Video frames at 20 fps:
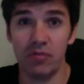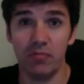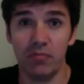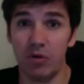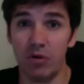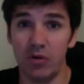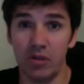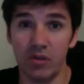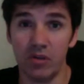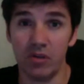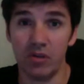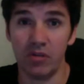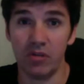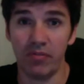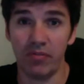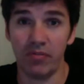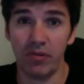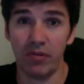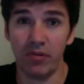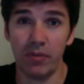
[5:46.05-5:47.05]
most of the time
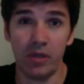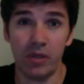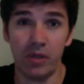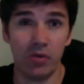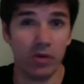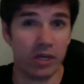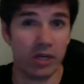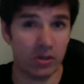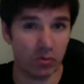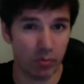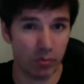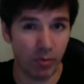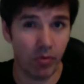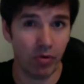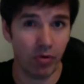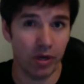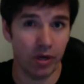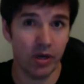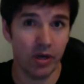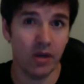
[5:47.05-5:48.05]
for free, but you'll get to a
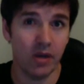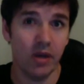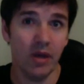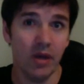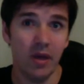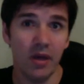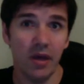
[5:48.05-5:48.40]
point,